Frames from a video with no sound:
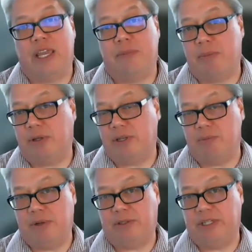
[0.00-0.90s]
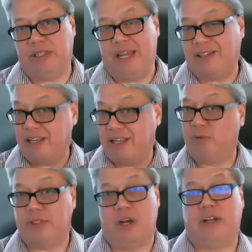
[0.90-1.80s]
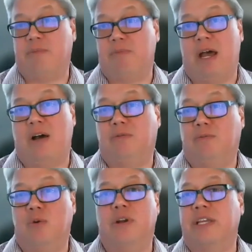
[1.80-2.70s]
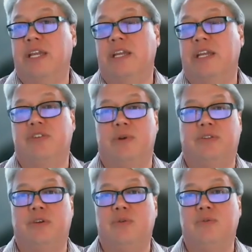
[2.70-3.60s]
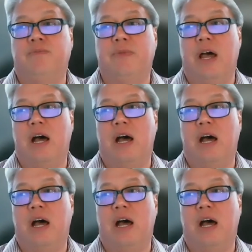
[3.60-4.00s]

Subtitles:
capability building that Clena was talking about, we're engaged with too.